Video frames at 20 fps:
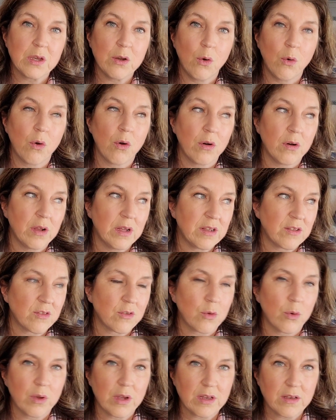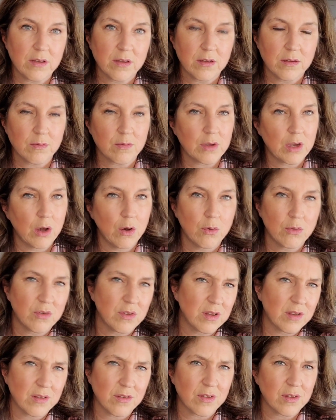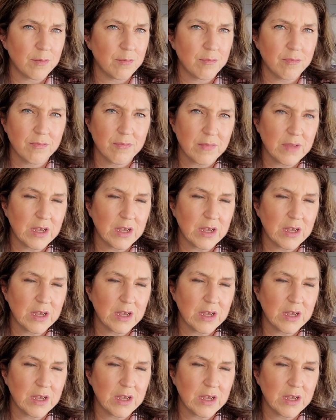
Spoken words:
or it's going to go to some,